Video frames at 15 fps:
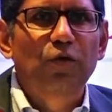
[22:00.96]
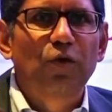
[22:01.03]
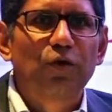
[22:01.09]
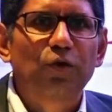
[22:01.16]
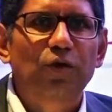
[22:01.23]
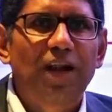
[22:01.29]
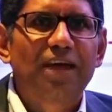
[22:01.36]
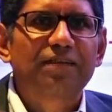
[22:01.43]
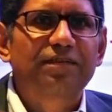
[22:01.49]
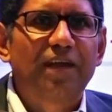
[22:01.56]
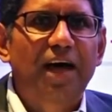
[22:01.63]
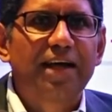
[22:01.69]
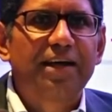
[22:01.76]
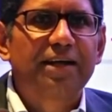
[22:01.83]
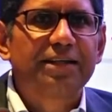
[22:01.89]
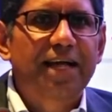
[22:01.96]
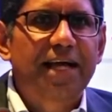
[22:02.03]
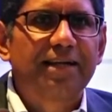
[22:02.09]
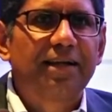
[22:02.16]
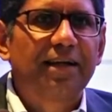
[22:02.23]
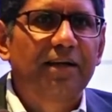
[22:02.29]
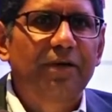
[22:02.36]
to go to class 9 and
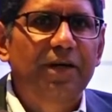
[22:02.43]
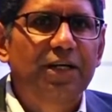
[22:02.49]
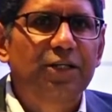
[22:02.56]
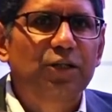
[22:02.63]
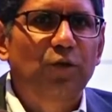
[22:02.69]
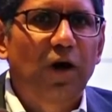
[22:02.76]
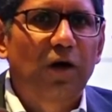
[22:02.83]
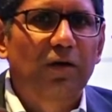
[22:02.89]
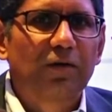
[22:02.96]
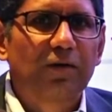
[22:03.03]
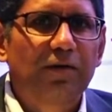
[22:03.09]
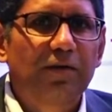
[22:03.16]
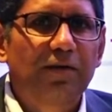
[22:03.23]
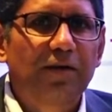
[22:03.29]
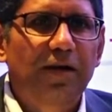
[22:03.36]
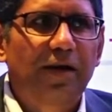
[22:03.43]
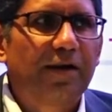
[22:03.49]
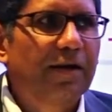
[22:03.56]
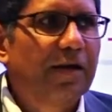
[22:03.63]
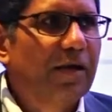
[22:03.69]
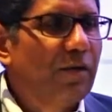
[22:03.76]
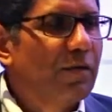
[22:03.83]
10 and 11 and 12.
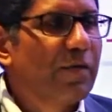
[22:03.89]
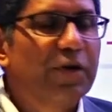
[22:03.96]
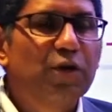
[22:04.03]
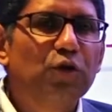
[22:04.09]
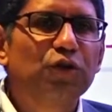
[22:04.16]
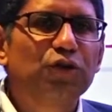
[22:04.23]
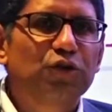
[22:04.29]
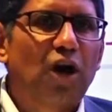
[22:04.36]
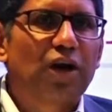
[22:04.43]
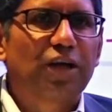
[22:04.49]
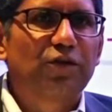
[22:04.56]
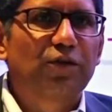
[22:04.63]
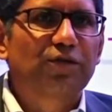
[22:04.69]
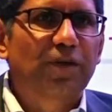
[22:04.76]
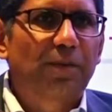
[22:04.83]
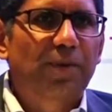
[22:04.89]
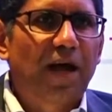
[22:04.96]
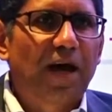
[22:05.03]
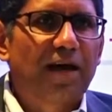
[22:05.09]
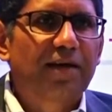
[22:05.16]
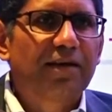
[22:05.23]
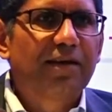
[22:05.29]
Right? We have a huge shortage of
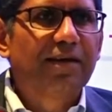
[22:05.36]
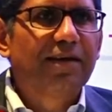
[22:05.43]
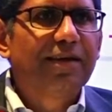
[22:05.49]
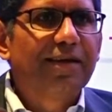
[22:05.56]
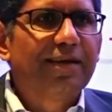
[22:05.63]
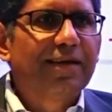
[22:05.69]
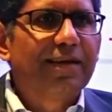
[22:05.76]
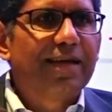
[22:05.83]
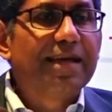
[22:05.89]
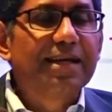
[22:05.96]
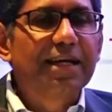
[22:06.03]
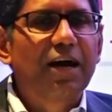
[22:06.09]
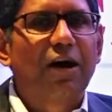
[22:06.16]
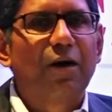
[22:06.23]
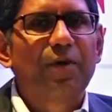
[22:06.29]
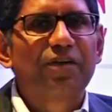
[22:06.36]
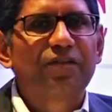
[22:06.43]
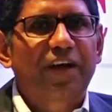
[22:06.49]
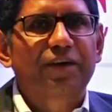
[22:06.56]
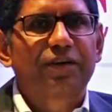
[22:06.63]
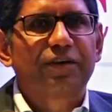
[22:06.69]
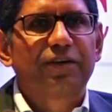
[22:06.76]
supply in government
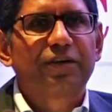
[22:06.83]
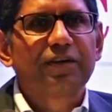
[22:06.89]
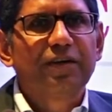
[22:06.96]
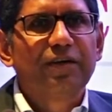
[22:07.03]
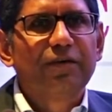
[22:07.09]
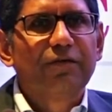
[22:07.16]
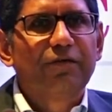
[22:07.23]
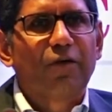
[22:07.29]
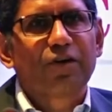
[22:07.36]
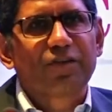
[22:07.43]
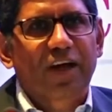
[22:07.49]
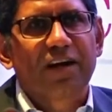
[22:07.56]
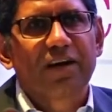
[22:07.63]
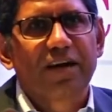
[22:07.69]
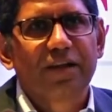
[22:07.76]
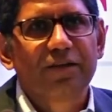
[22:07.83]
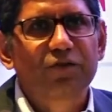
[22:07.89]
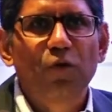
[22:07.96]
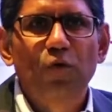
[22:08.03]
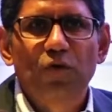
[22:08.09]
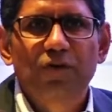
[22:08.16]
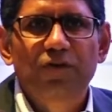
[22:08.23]
sector for secondary
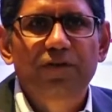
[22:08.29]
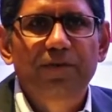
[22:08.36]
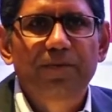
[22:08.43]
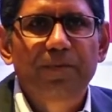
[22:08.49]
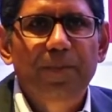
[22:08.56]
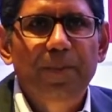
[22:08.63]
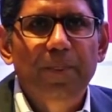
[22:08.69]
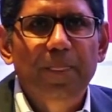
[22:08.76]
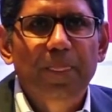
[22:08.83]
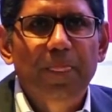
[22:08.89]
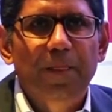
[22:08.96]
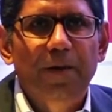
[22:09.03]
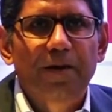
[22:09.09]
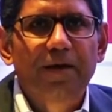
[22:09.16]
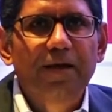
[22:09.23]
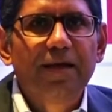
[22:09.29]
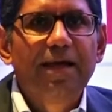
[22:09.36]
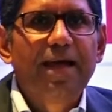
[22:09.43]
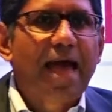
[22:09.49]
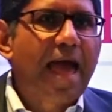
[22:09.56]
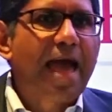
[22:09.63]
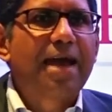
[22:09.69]
schools. Right?
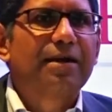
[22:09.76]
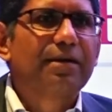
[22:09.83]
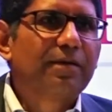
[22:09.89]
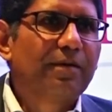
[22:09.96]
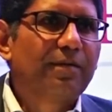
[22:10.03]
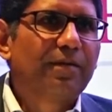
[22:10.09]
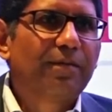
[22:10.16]
And